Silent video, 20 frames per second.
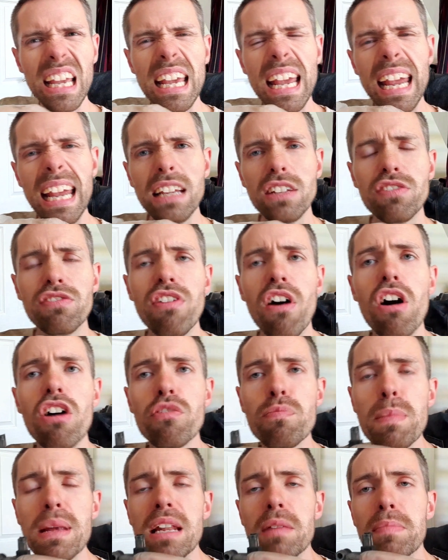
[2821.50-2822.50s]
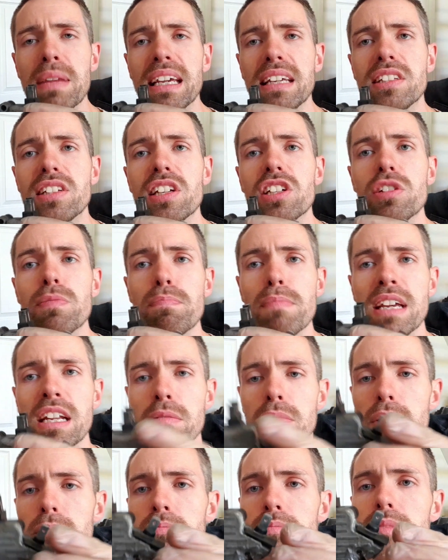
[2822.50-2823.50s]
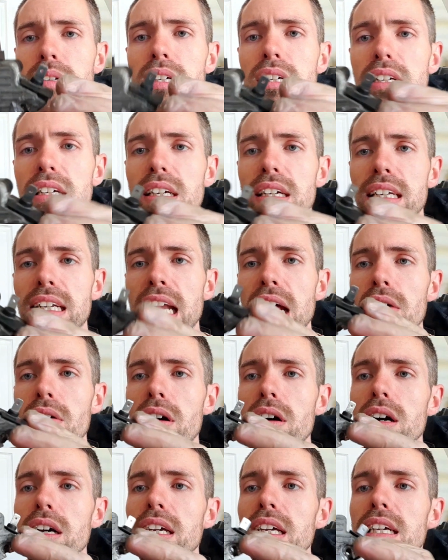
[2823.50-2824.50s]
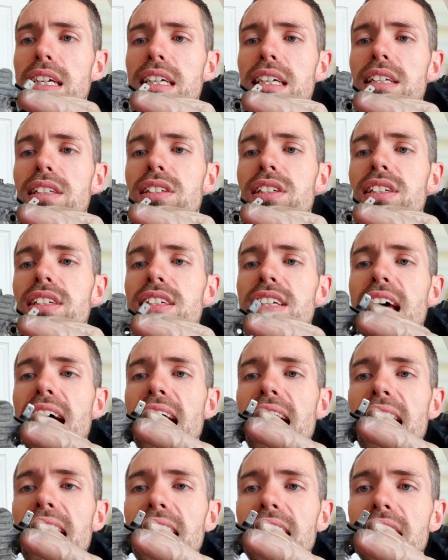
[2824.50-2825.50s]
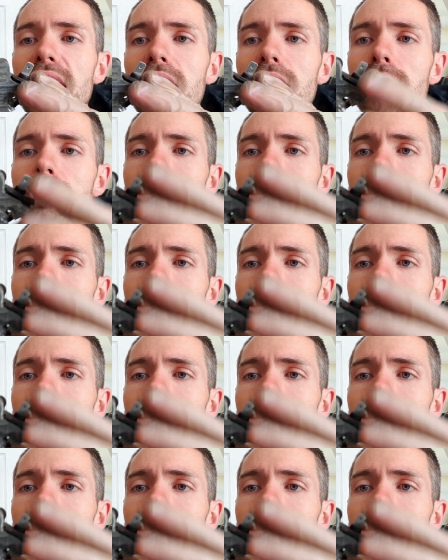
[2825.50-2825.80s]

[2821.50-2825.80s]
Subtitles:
is 5mm minimum. Now I can say